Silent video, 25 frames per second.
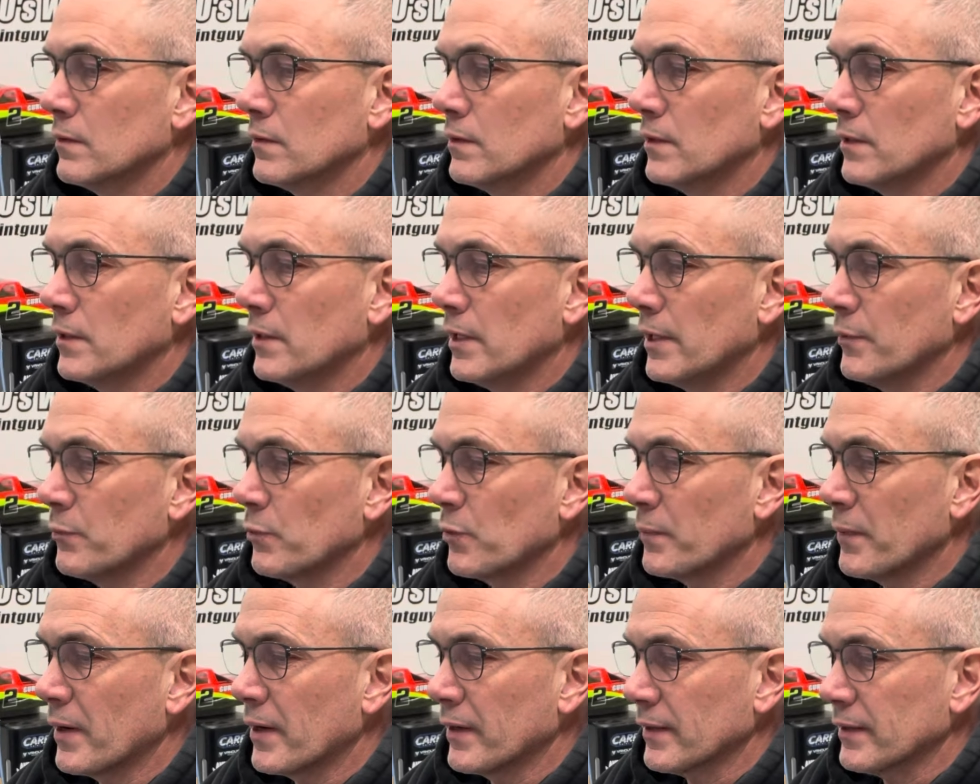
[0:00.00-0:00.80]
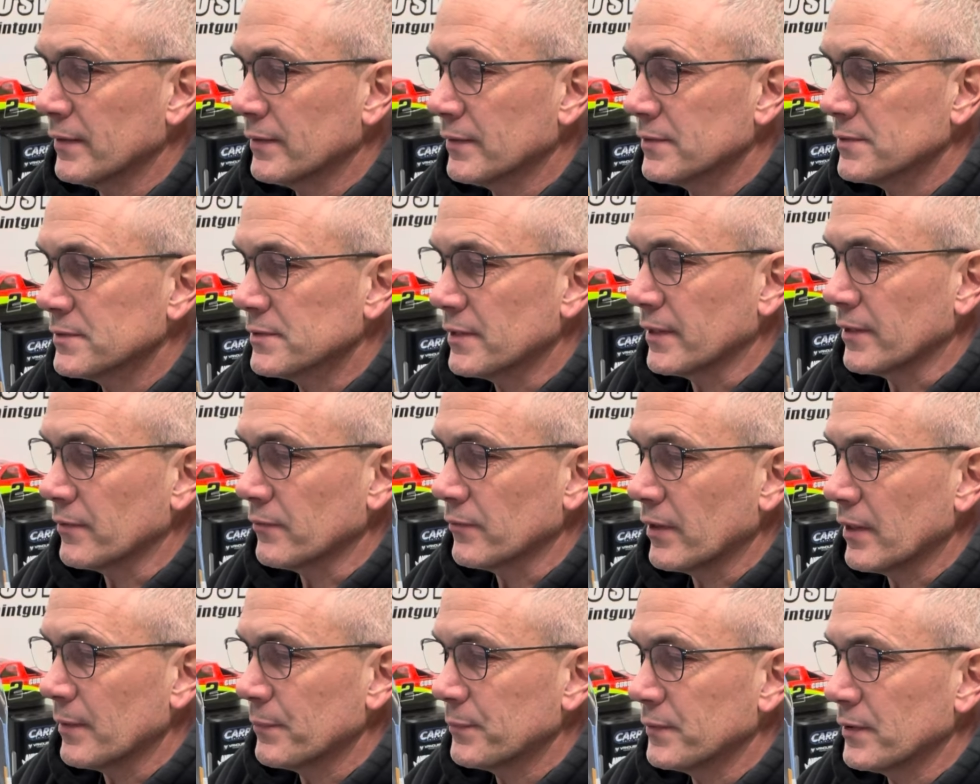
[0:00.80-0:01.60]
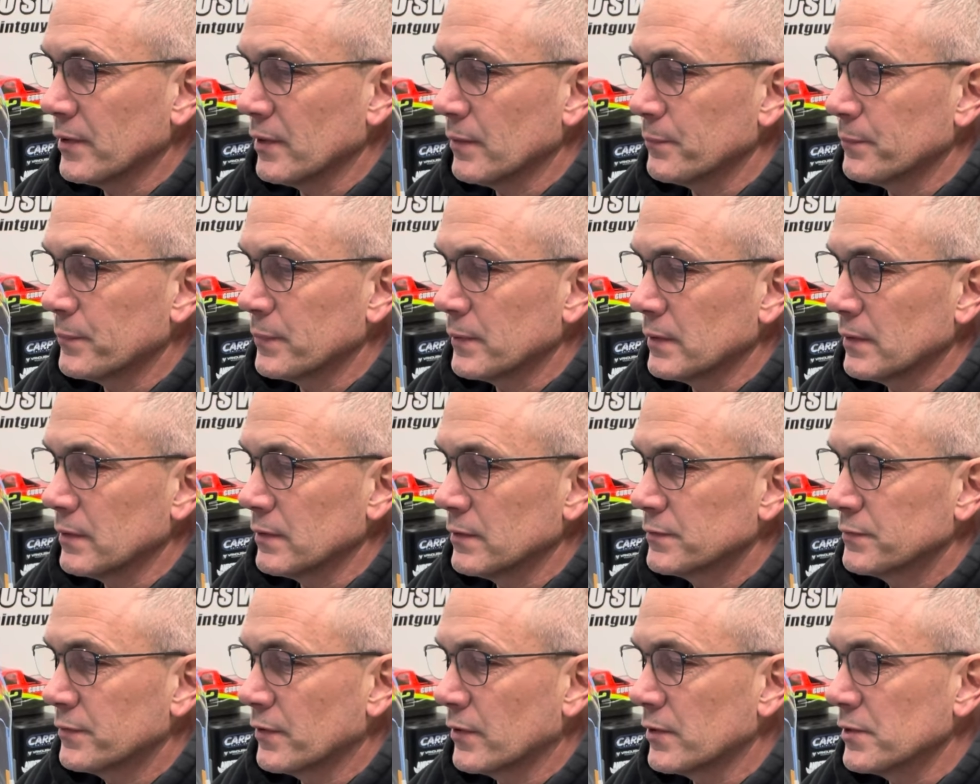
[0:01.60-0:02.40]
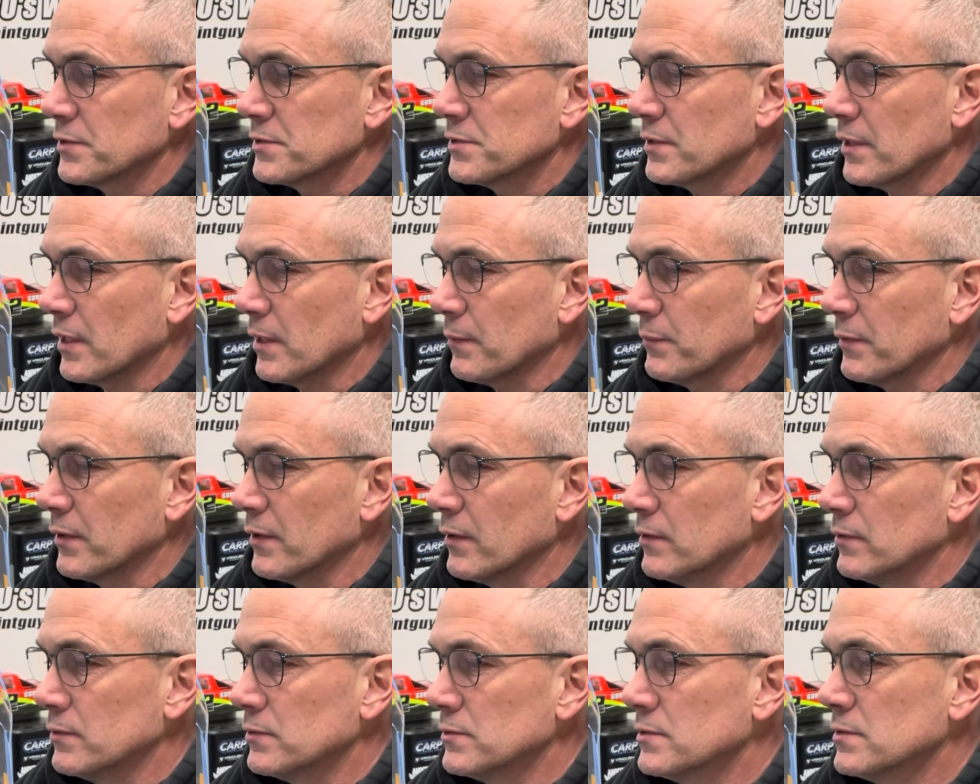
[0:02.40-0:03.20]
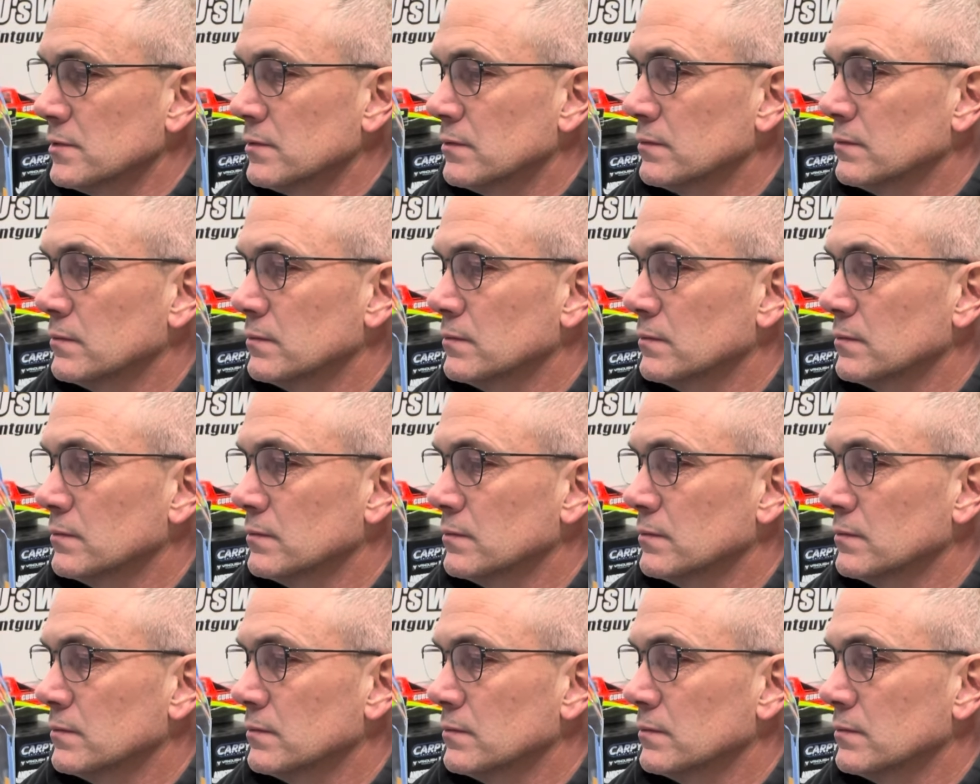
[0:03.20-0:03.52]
All right, we're about to get this thing wrapped up as far as tape goes.